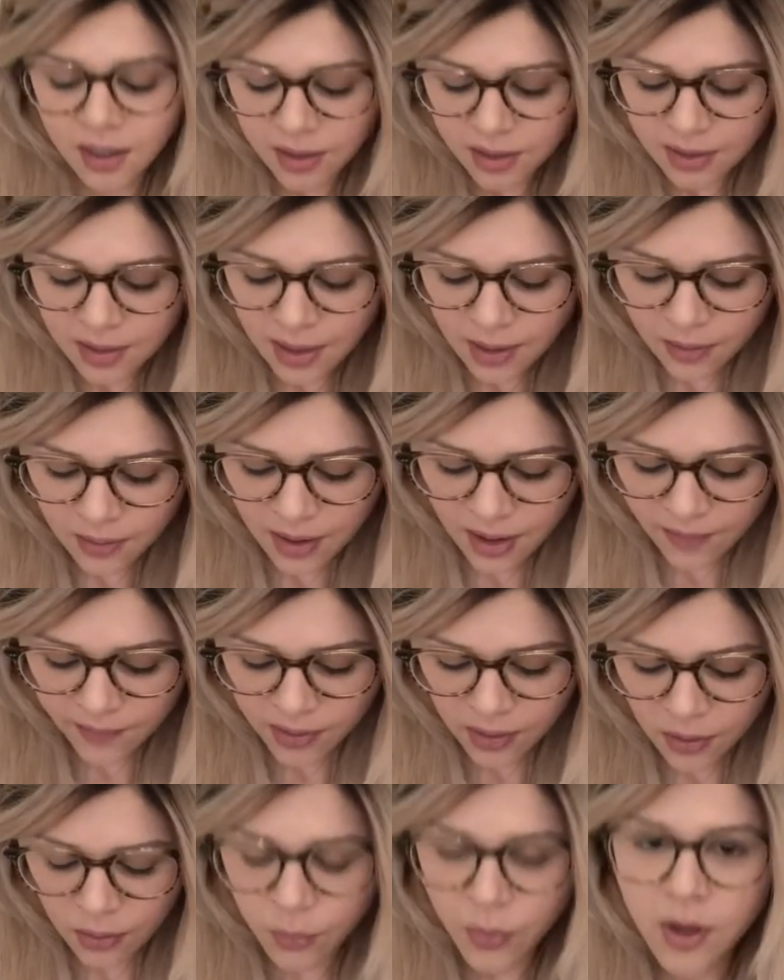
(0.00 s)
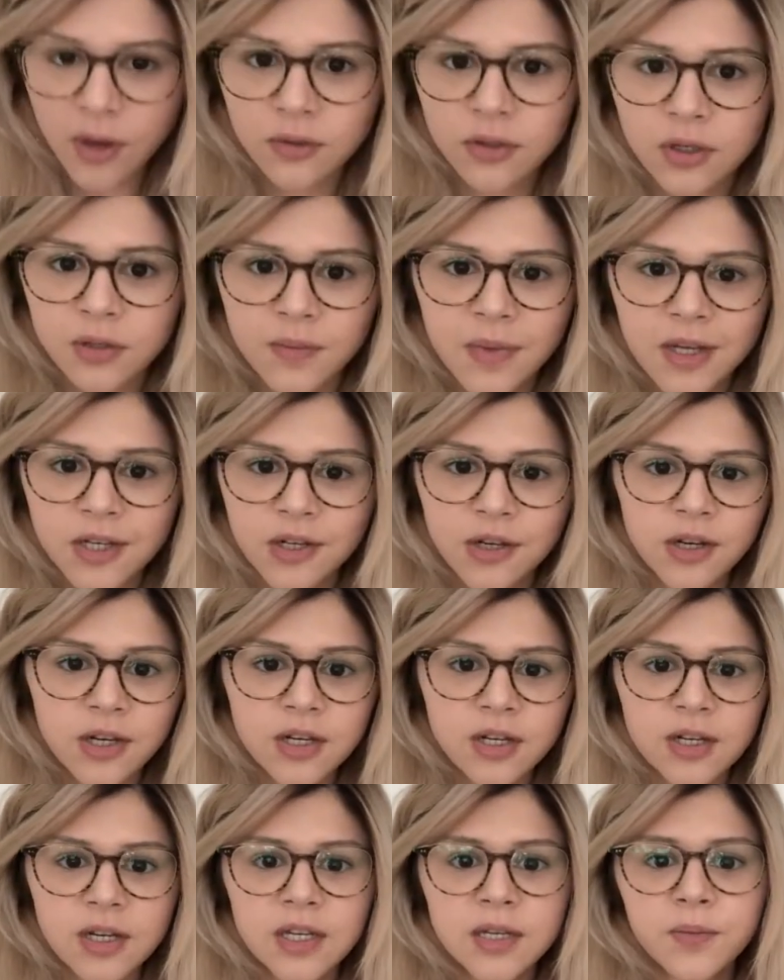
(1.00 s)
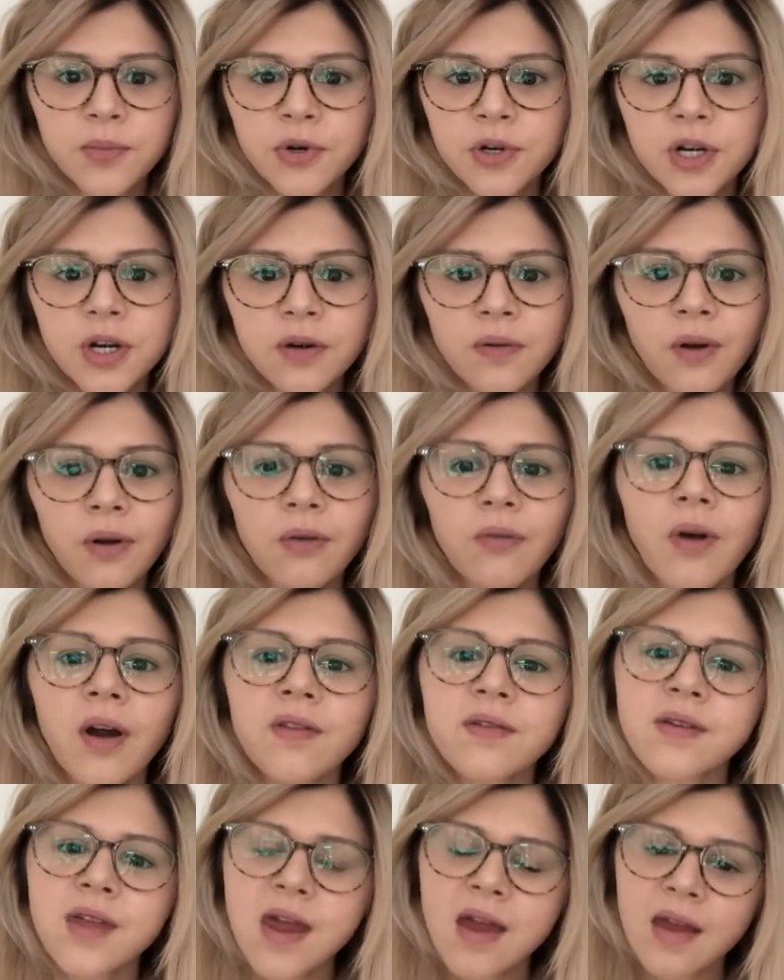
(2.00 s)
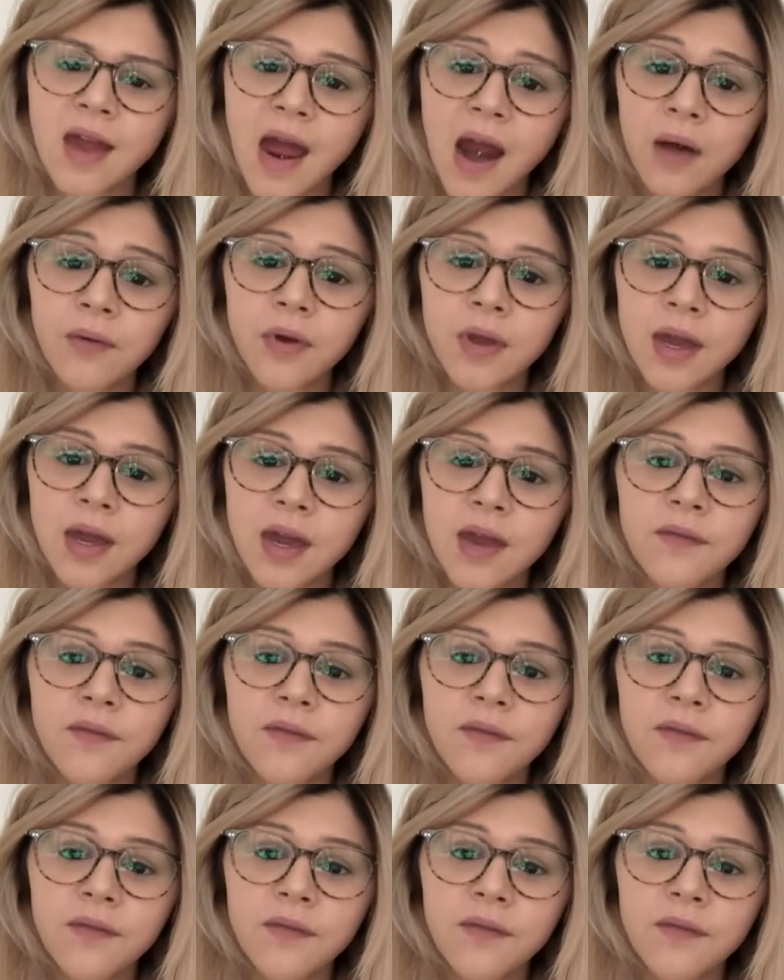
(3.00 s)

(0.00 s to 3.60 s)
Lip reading: Now, having it on wheels just means you just need to push it along rather than carry it.